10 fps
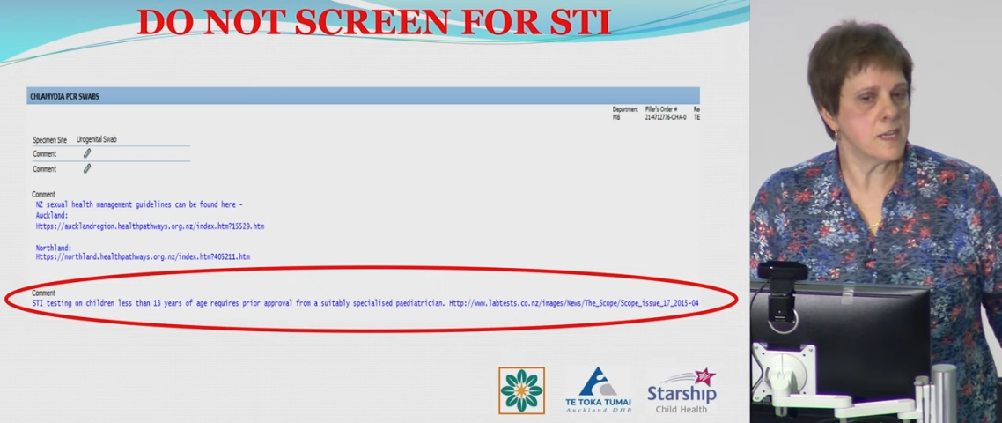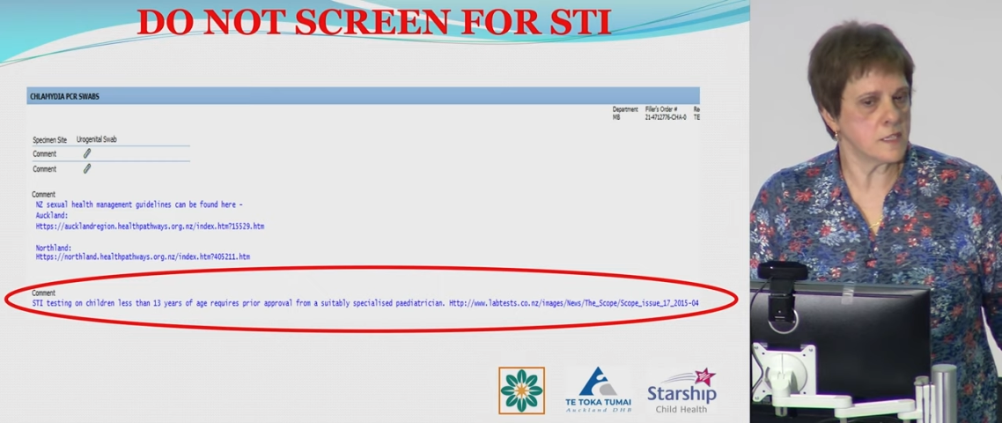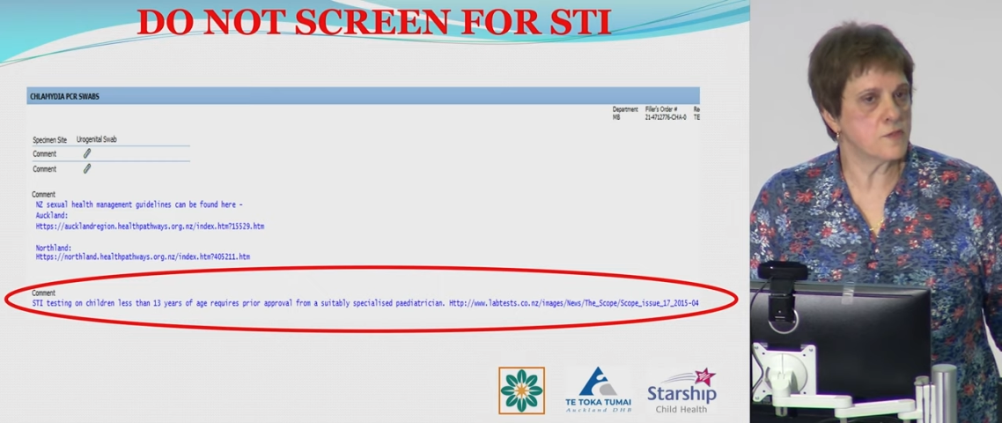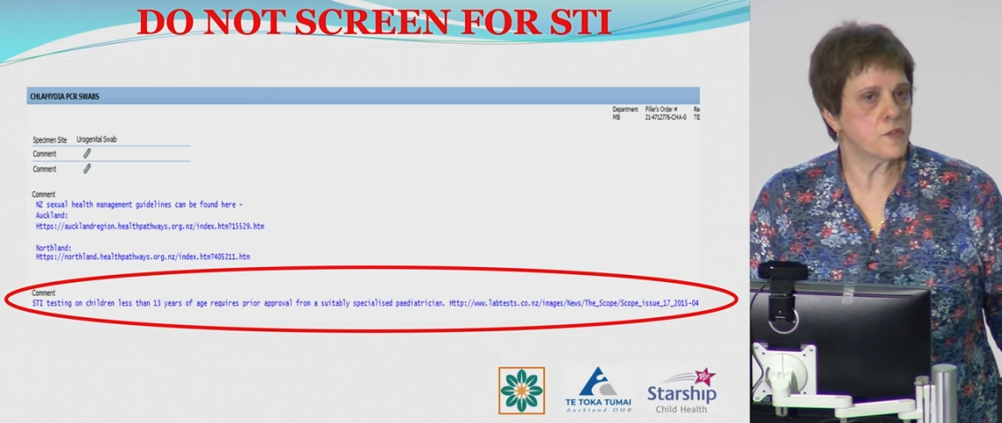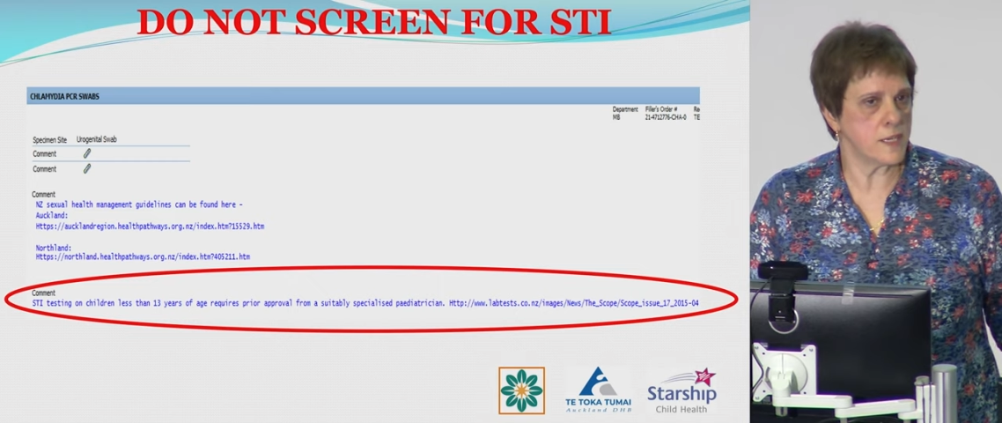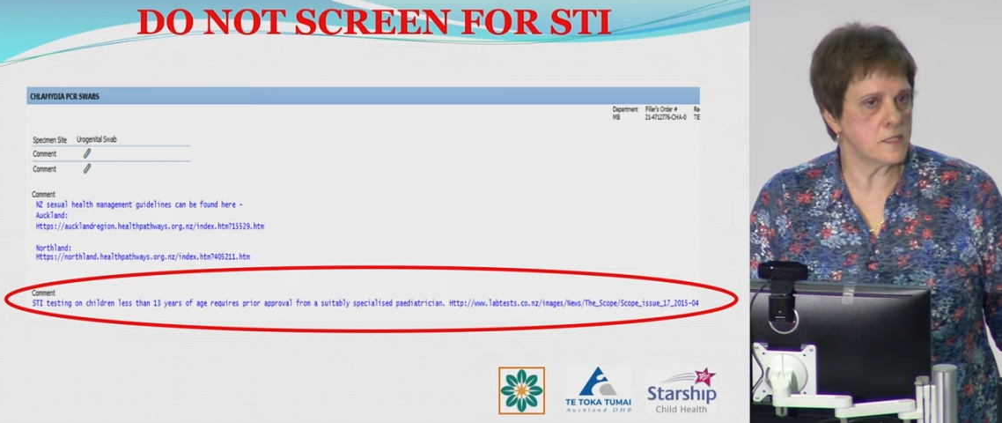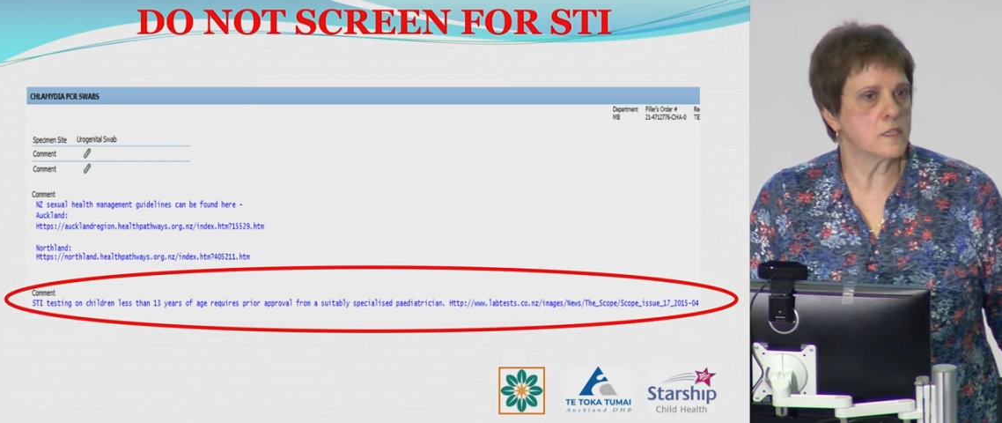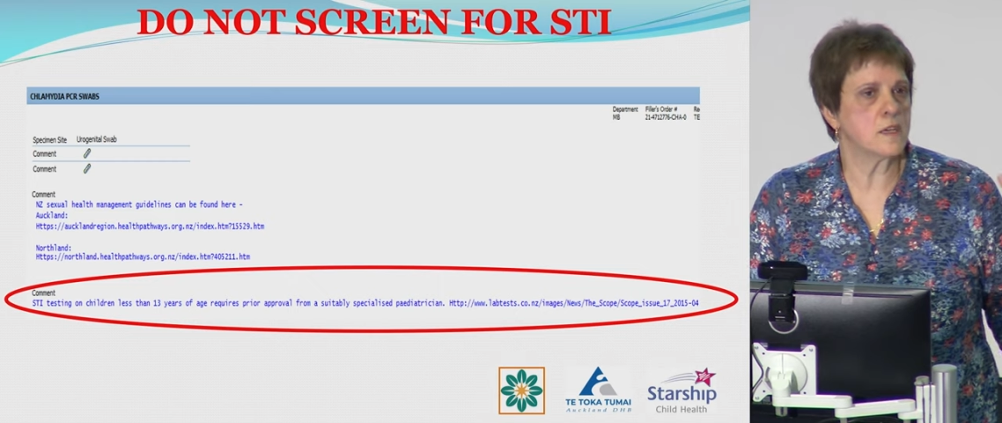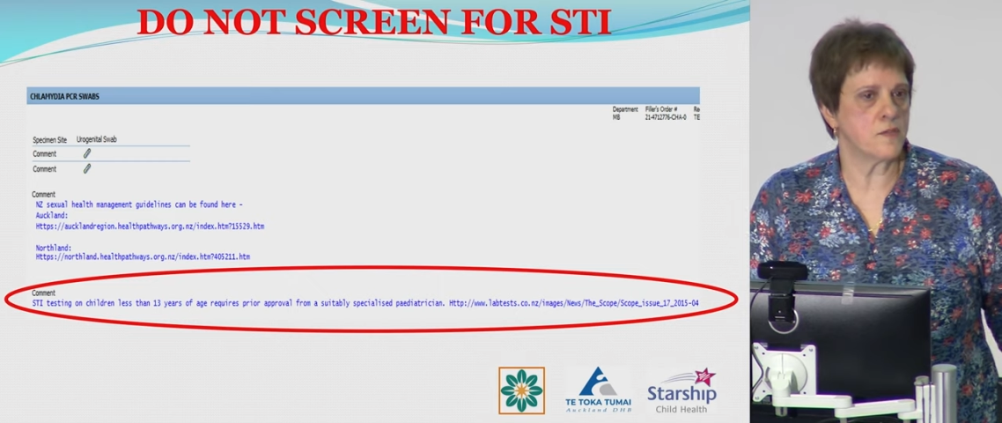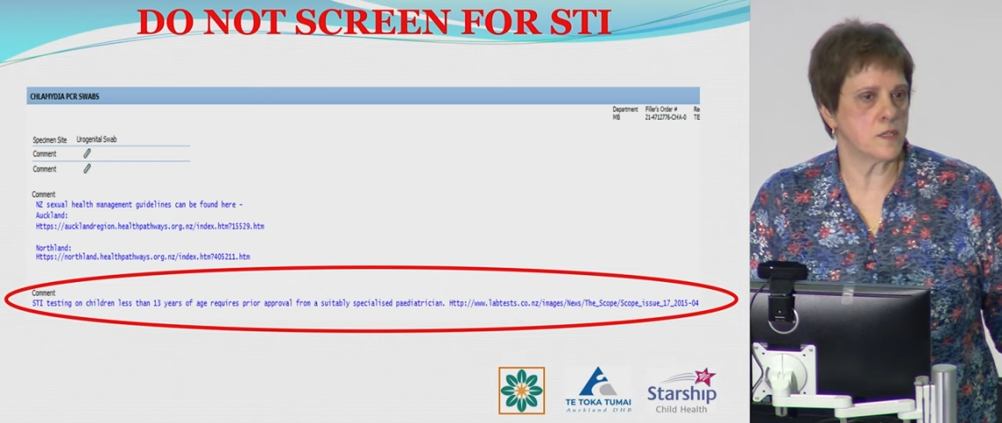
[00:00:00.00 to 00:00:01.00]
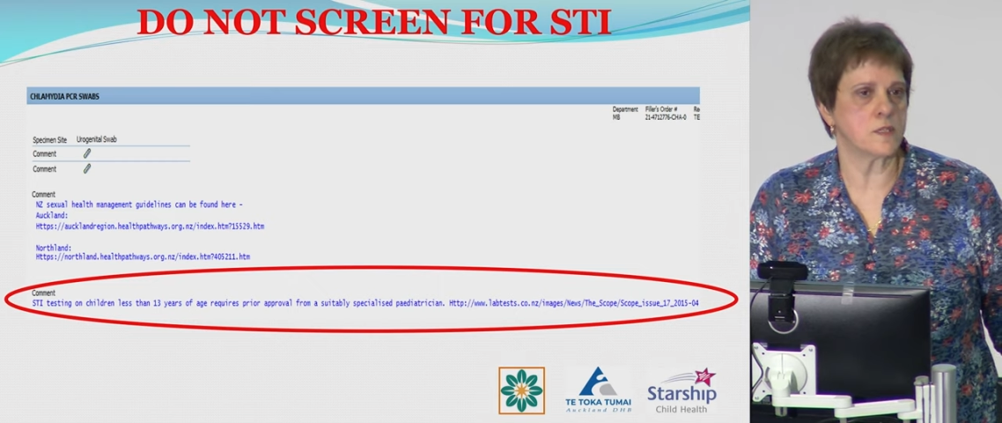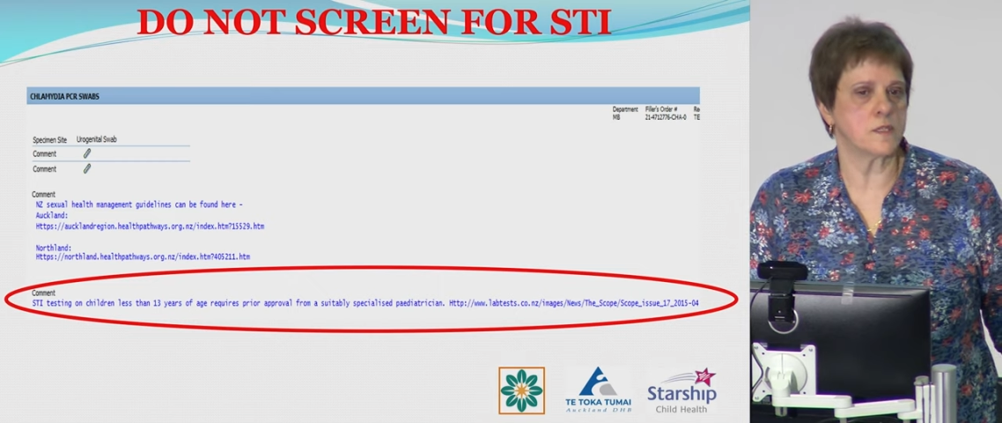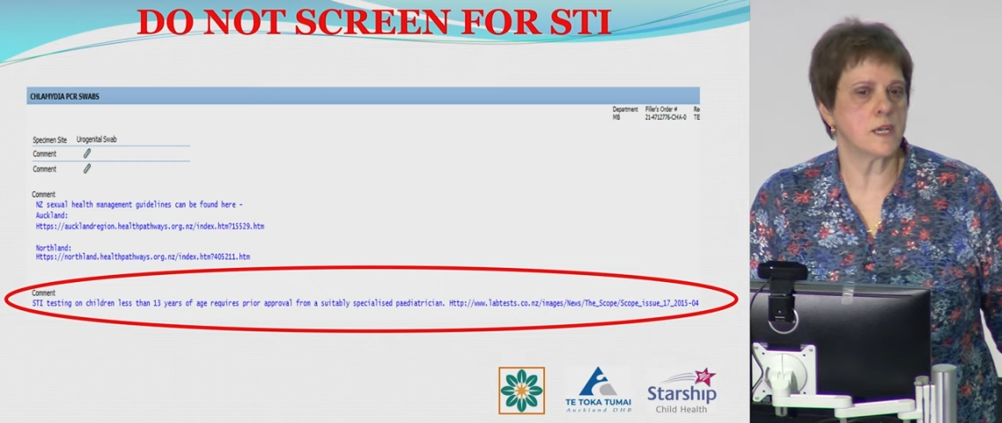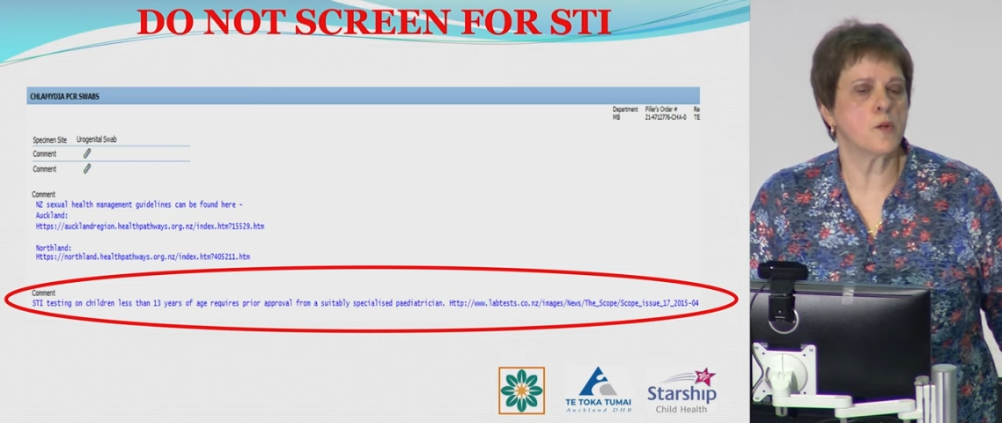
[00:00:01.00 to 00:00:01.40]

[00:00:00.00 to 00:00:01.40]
That's forensic evidence,